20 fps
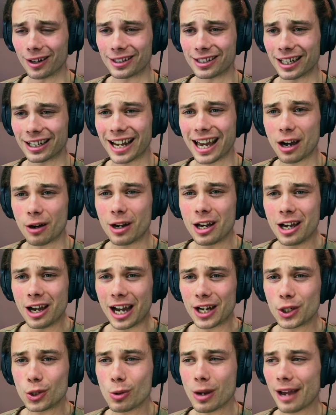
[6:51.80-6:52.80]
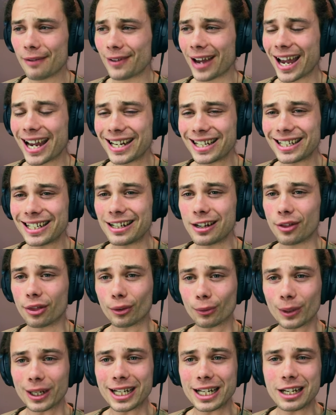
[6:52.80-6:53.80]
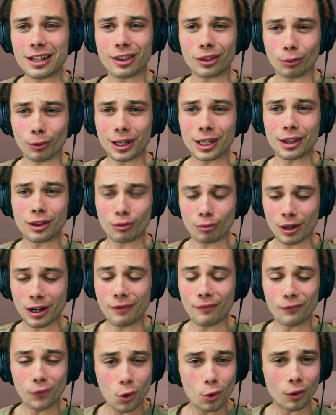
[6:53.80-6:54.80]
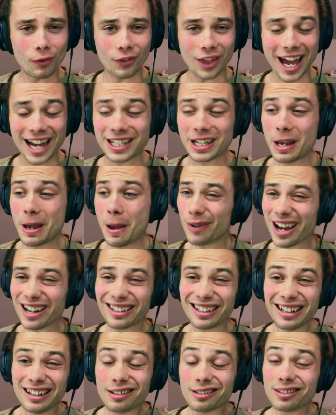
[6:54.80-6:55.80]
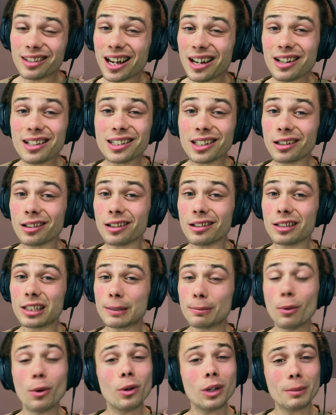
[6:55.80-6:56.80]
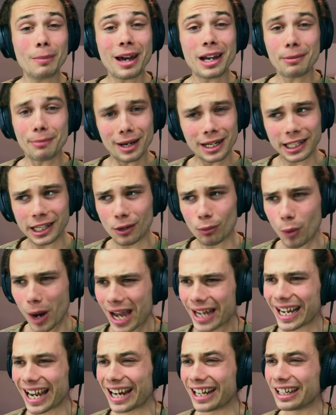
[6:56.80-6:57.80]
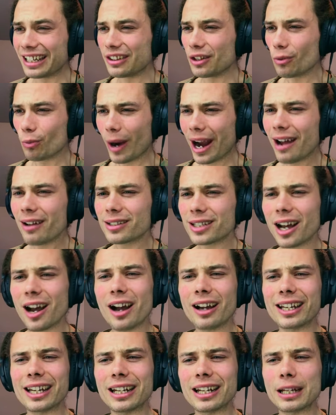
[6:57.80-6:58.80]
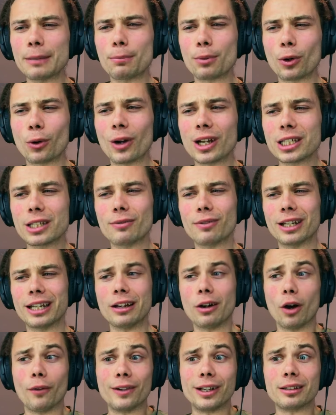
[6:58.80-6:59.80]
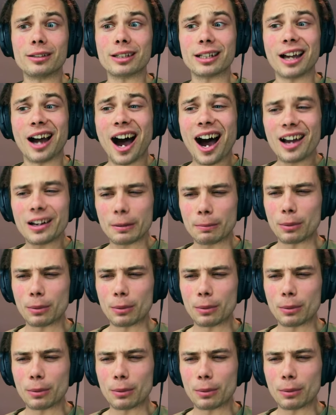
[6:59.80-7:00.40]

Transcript: And now I do have 83,334 of that, but that isn't a small amount of money away, and the rounds are getting progressively obviously harder,